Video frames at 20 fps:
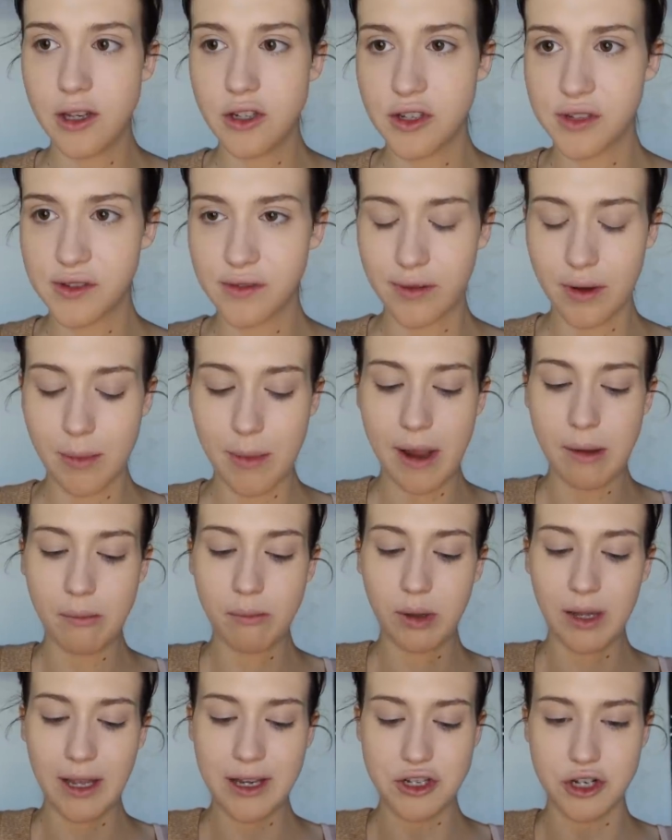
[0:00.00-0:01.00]
and just for my
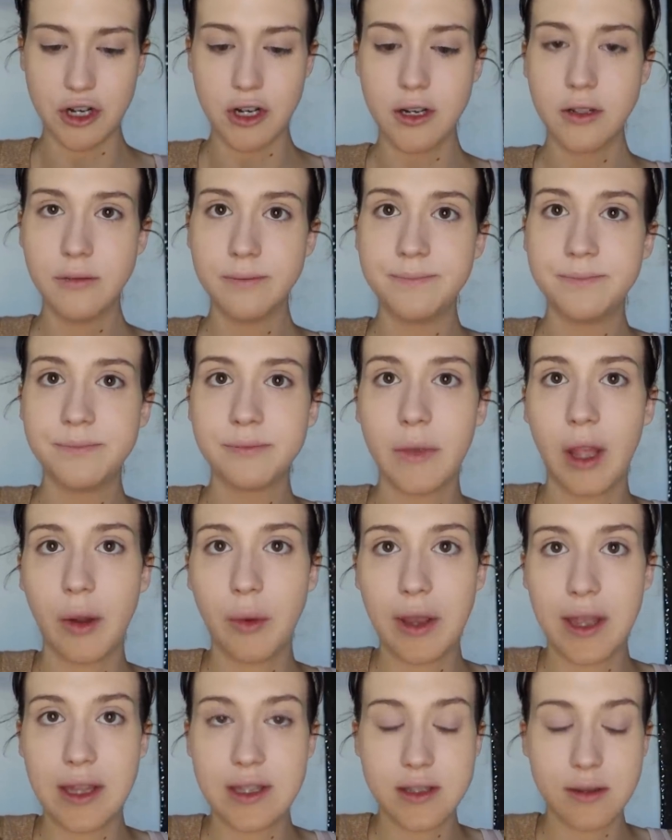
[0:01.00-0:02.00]
pleasure. I
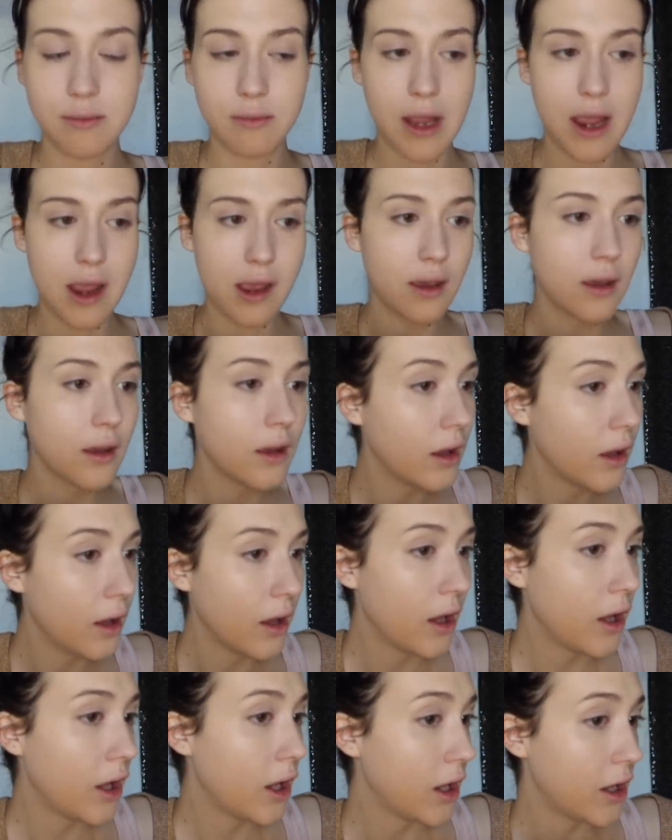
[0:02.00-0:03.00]
would get to make
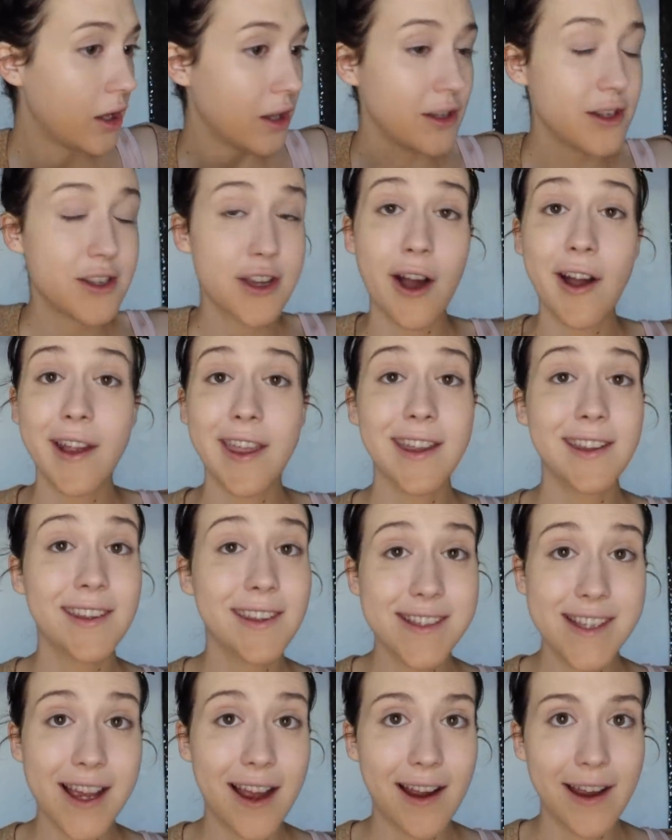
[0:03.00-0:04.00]
doggy
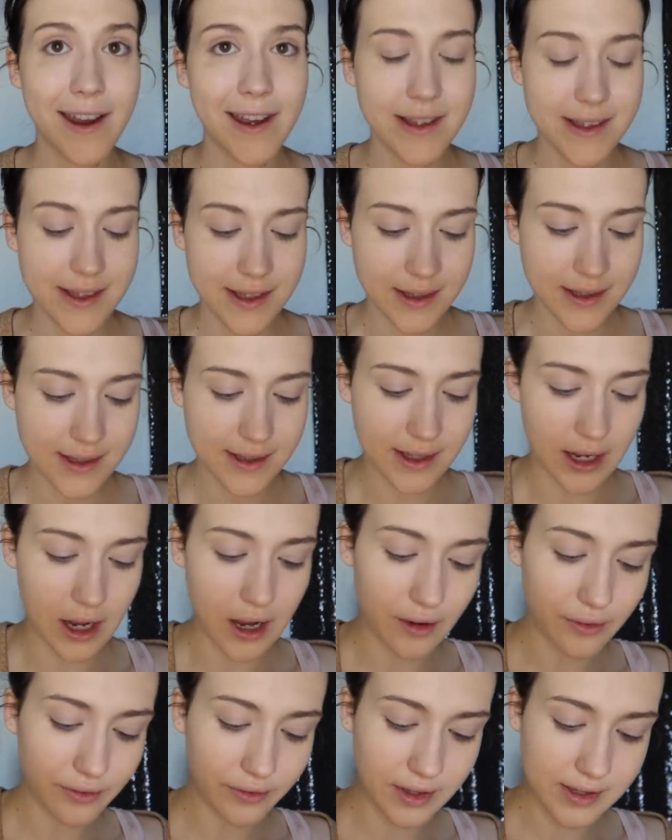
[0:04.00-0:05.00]
designs and
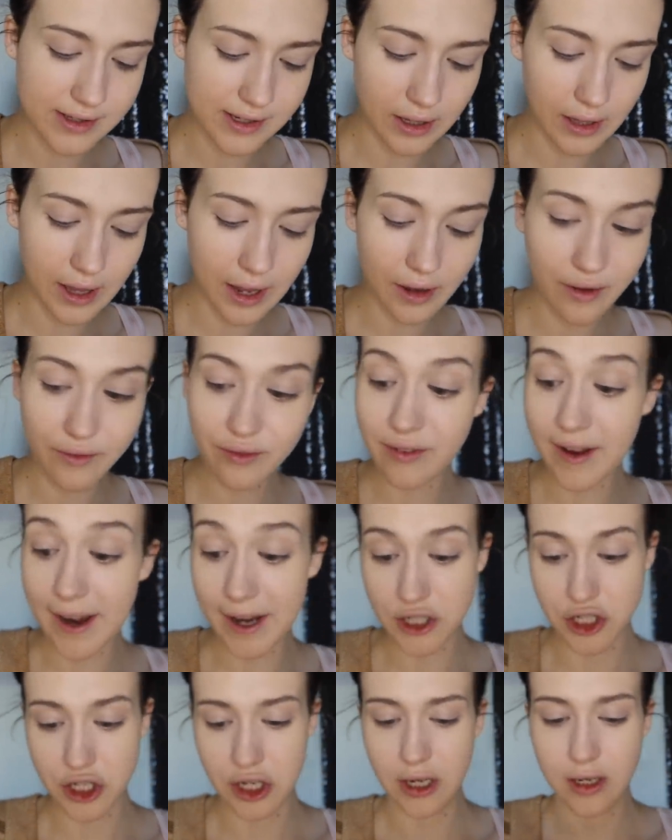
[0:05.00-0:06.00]
stuff because I like
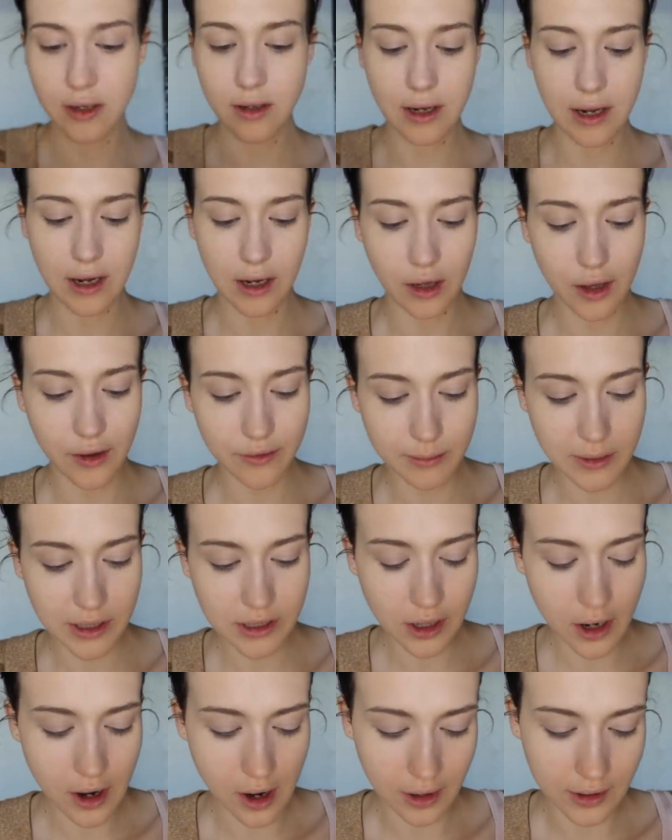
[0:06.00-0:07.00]
fashion and I love my
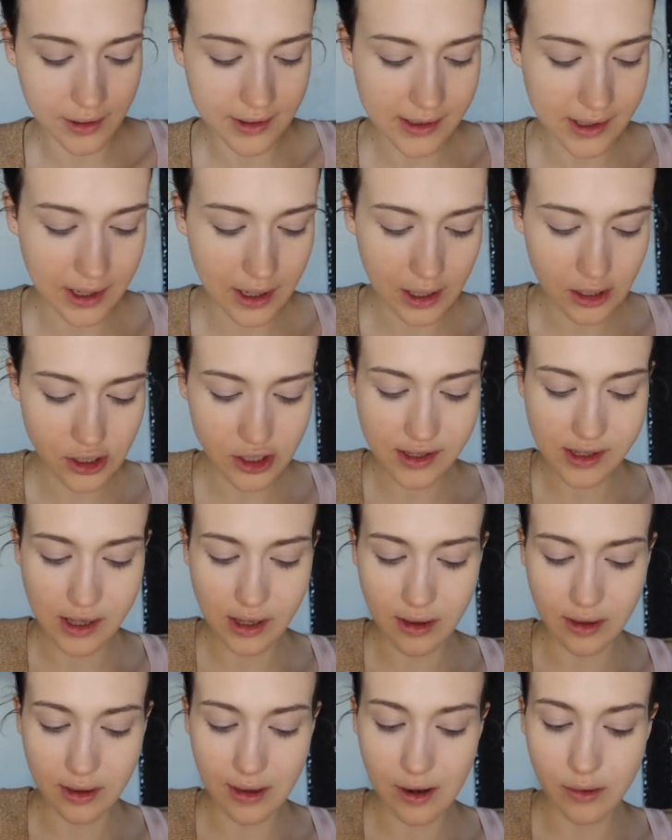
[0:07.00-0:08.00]
dogs. And I just
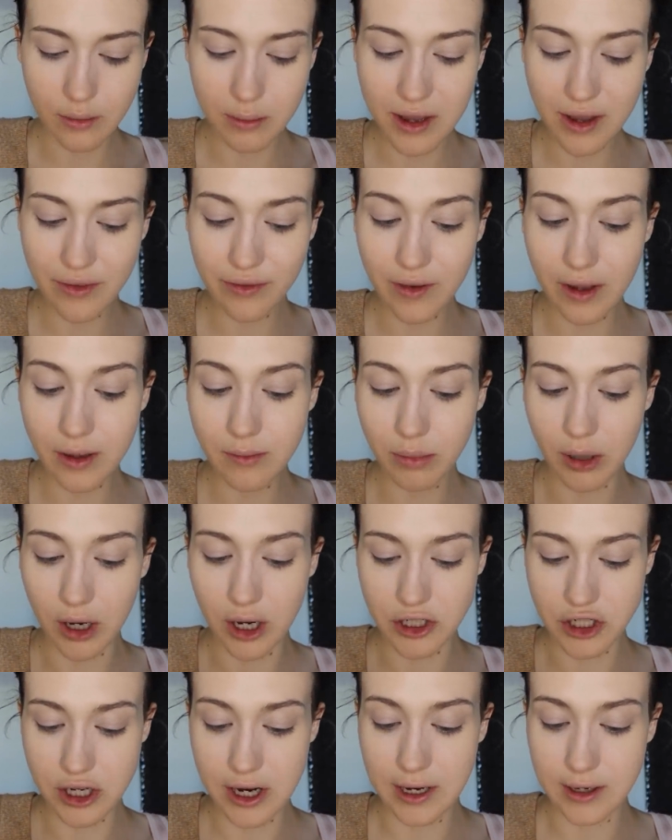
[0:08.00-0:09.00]
think that that would be a fun
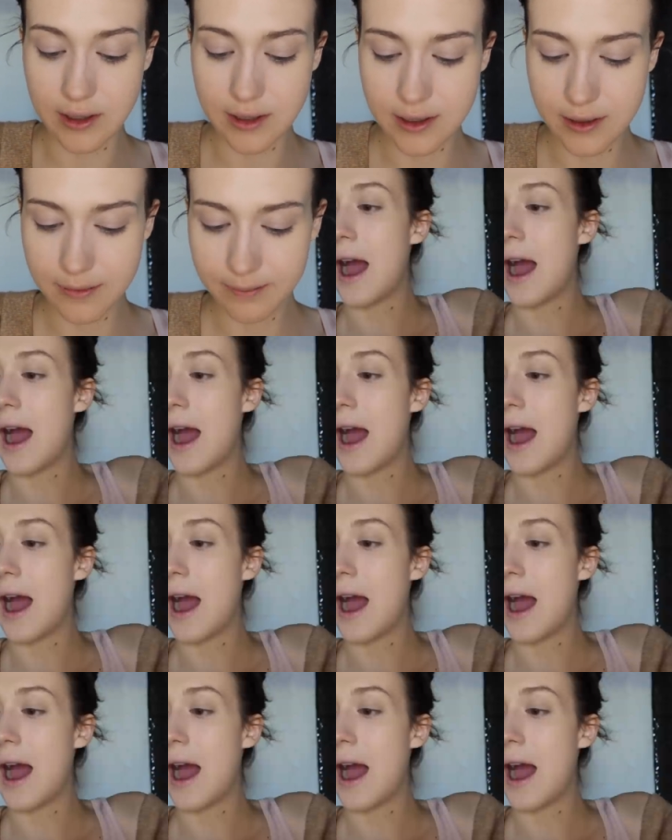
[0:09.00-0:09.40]
project.